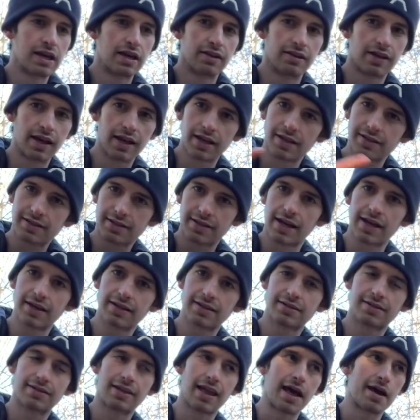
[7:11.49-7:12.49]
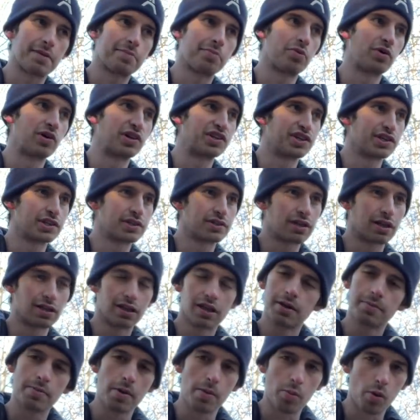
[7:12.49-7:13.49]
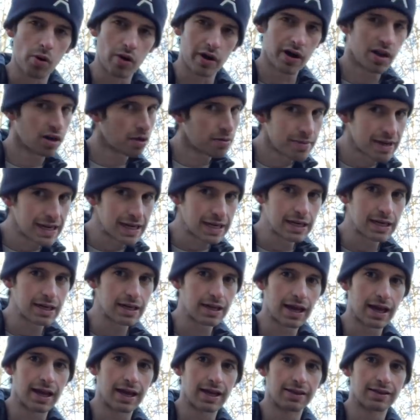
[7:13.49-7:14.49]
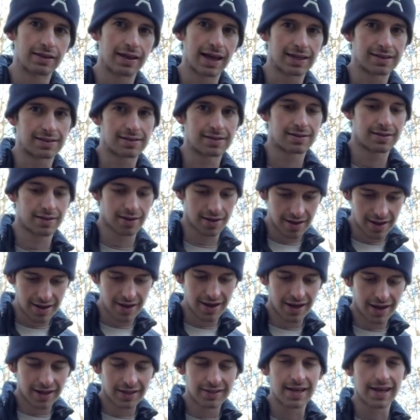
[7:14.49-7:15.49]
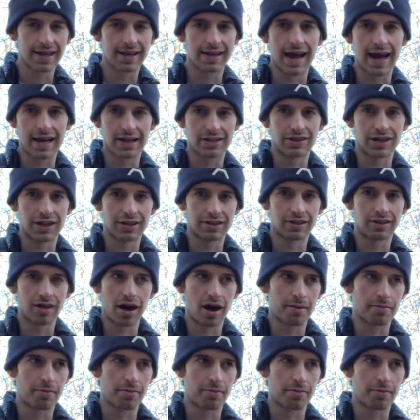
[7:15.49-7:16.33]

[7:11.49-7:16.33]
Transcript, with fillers: then it's the next step, which is a little bit more intermediate, and that's taking action at the dog